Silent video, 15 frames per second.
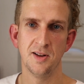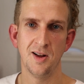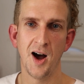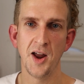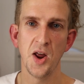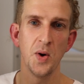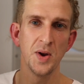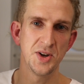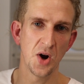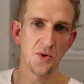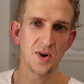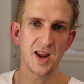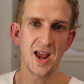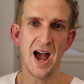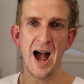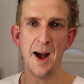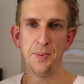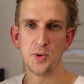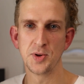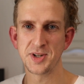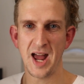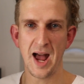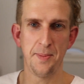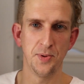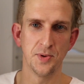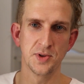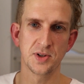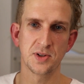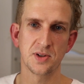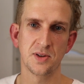I know it's not really an apples to
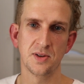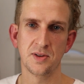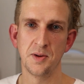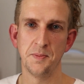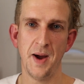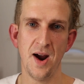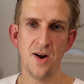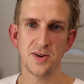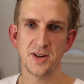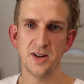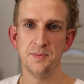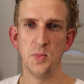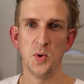apples comparison,